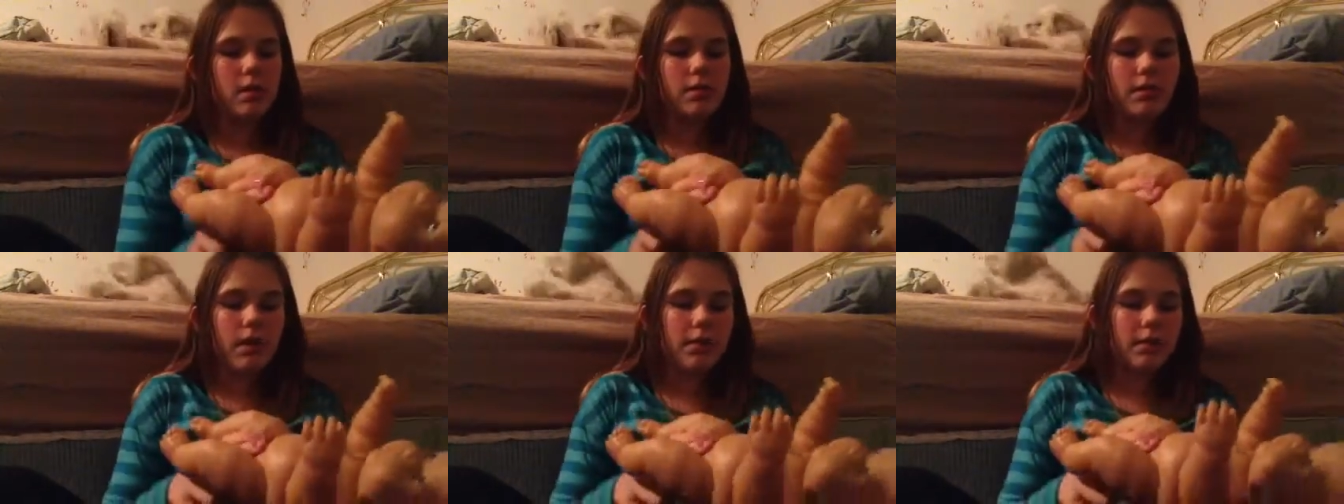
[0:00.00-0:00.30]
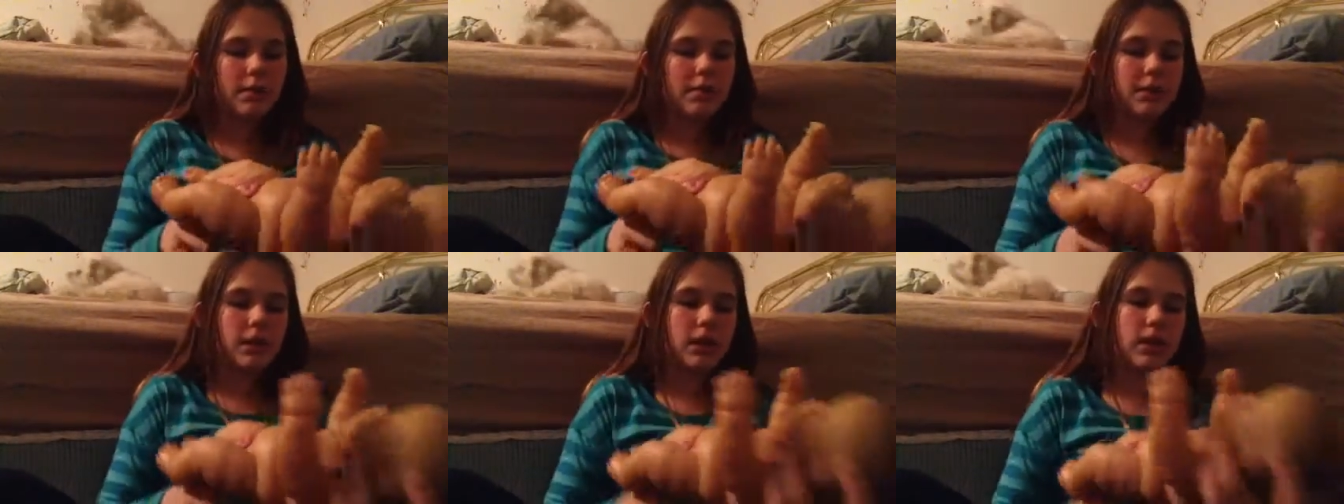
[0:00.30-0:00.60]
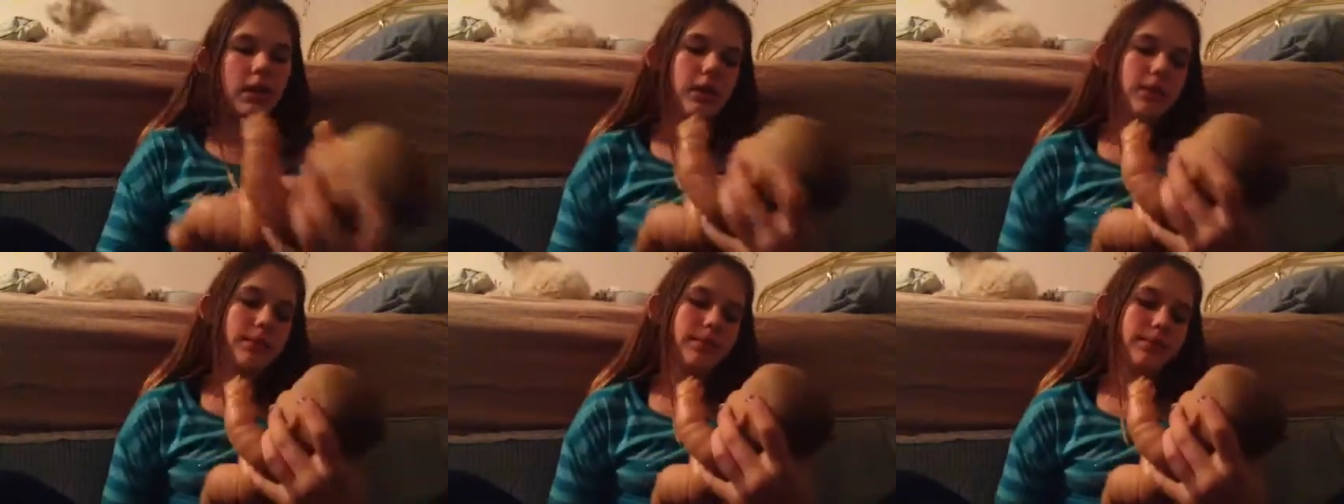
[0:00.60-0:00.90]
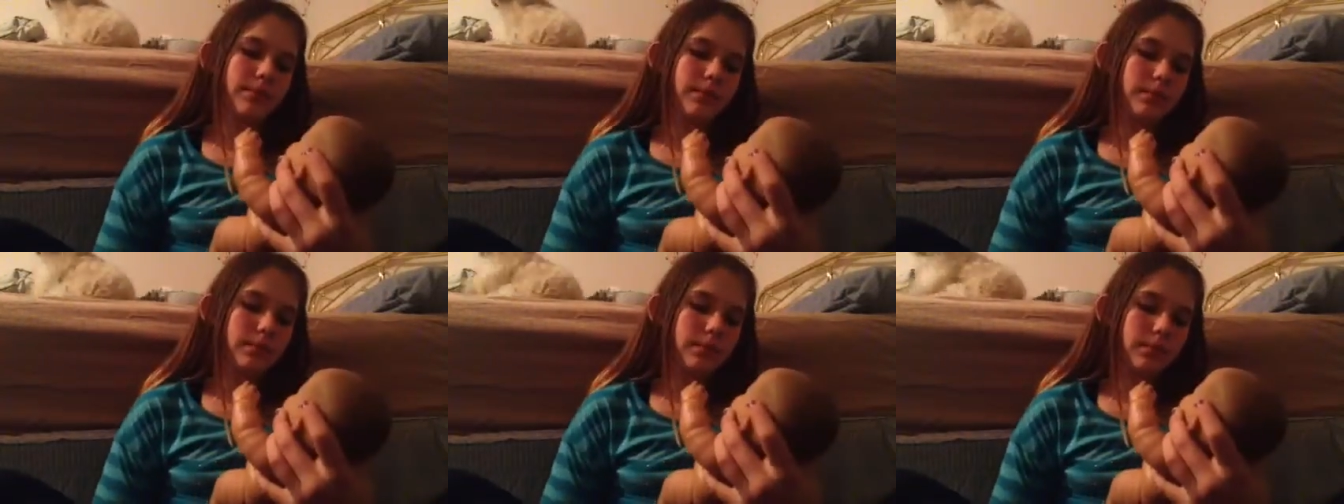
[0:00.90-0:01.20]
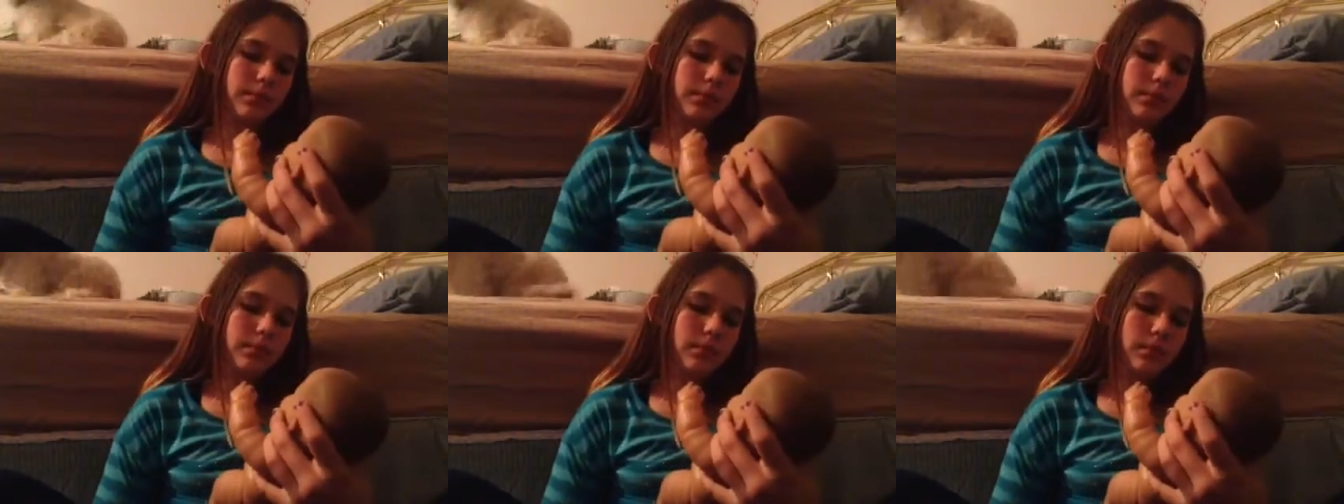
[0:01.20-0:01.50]
Probably,
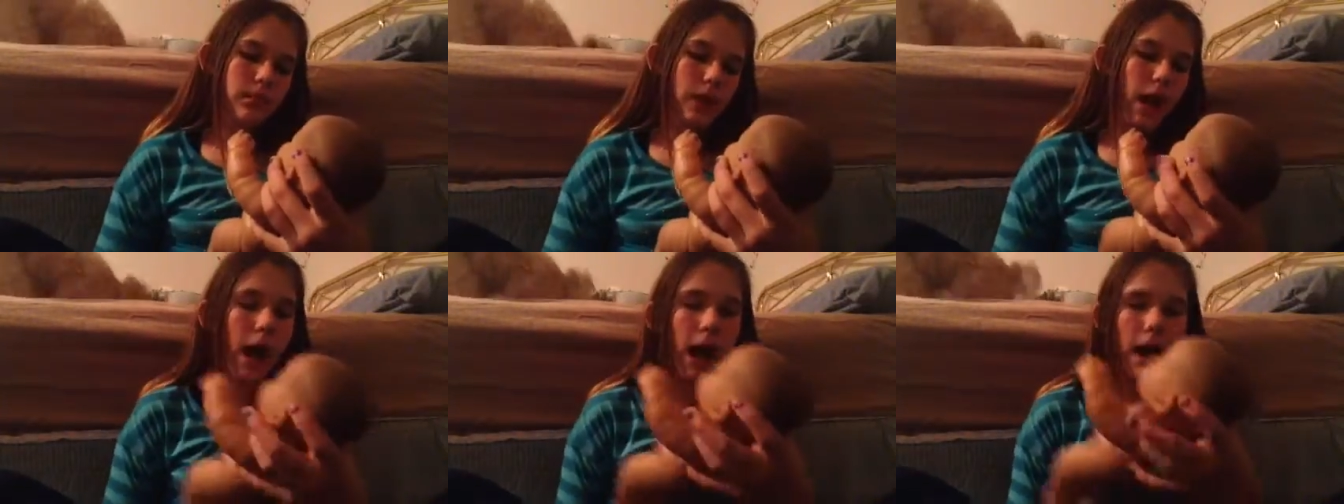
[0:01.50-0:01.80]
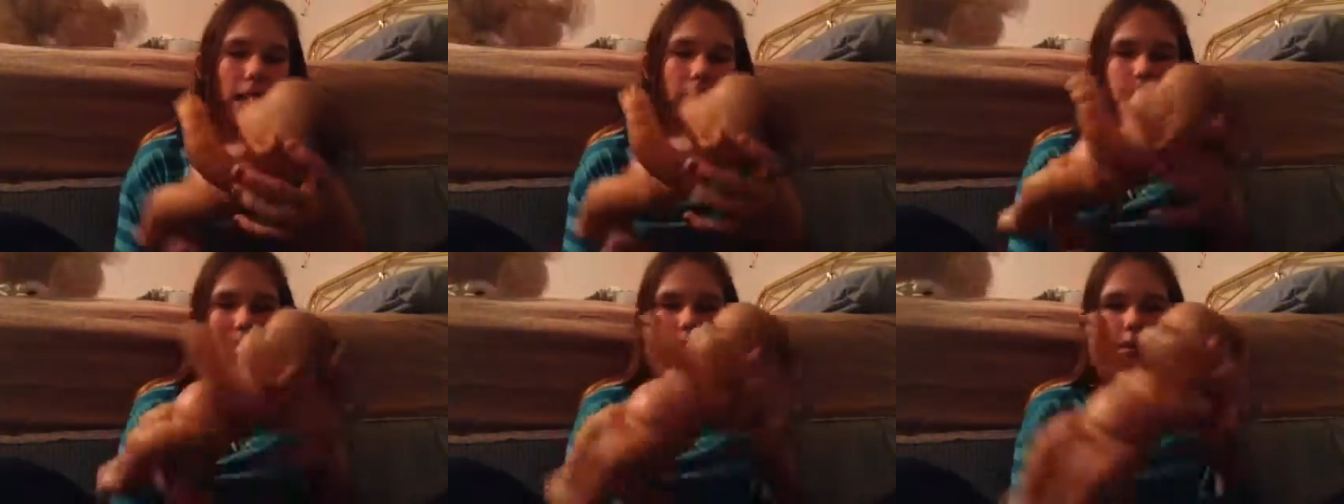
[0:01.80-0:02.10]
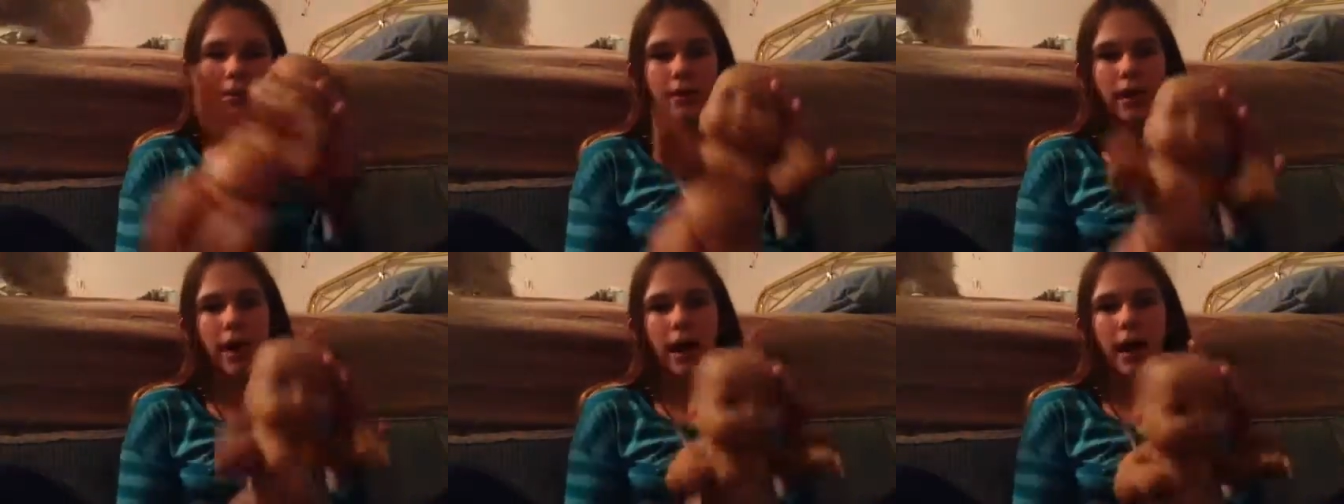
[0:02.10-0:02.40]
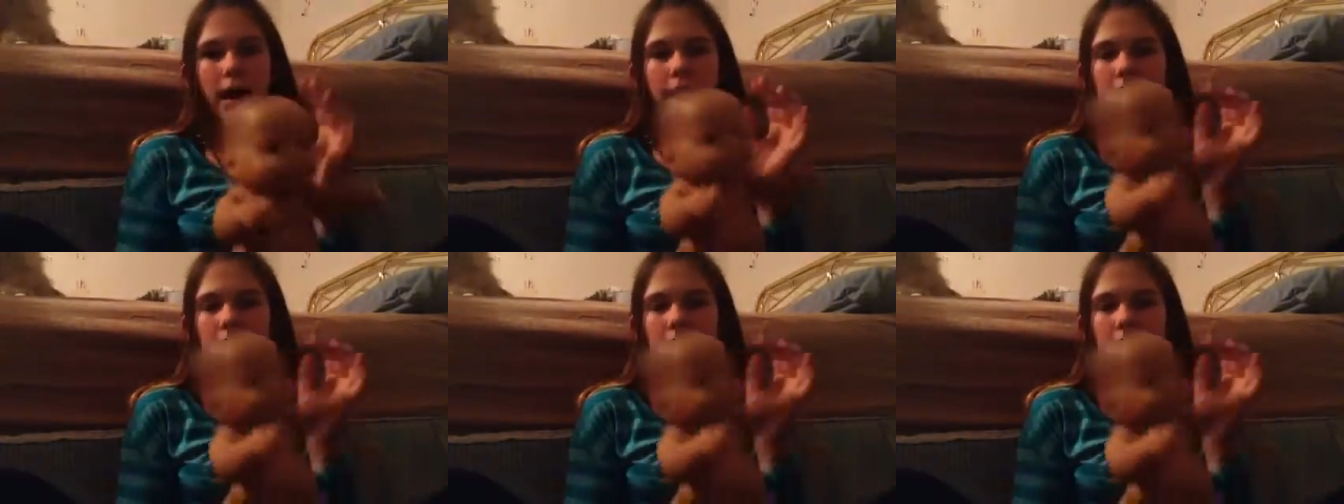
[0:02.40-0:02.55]
I don't know yet.